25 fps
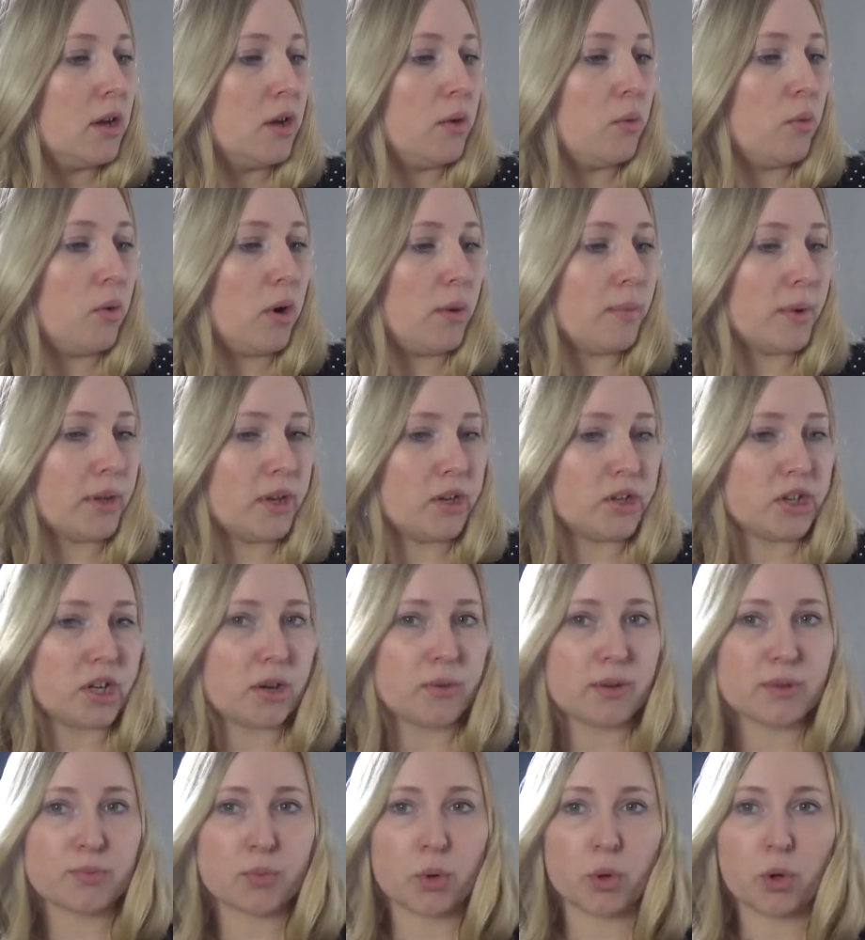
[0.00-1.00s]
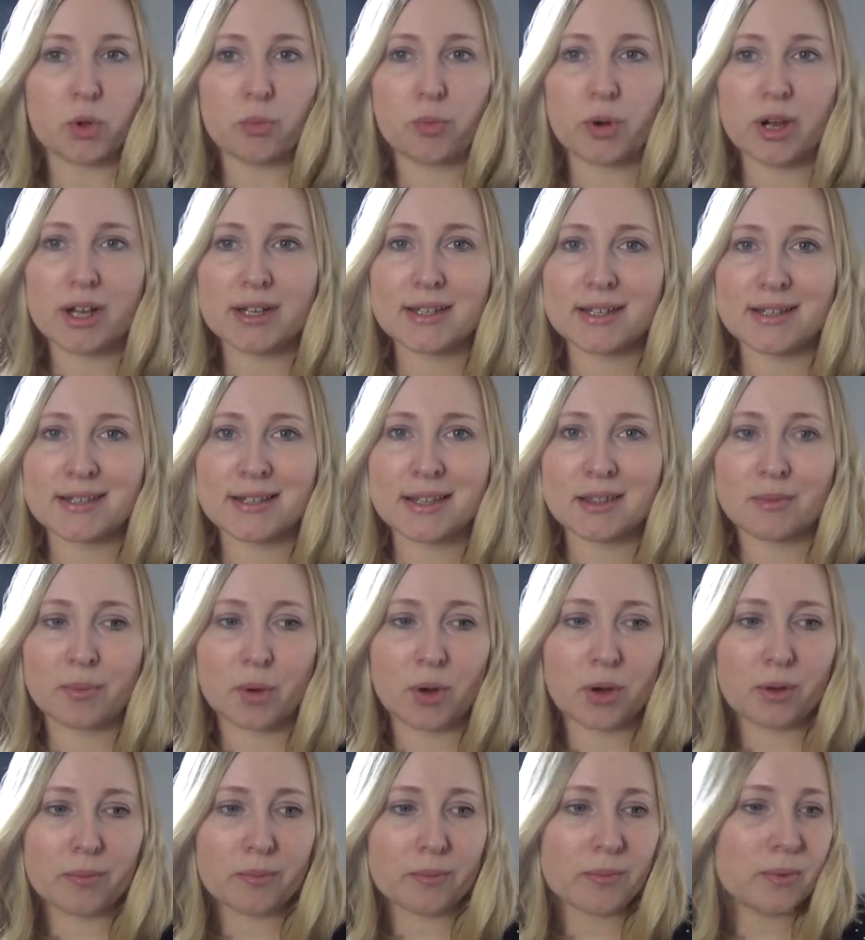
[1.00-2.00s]
What I'm going to do is put all the prices in the
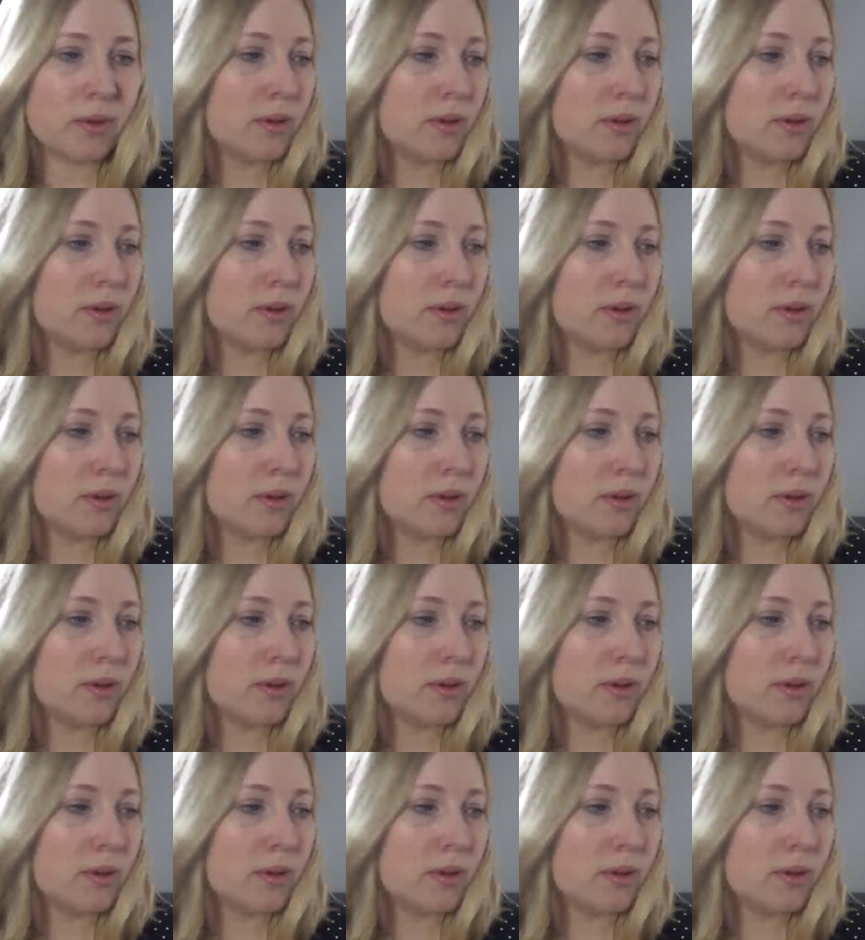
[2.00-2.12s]
bottom.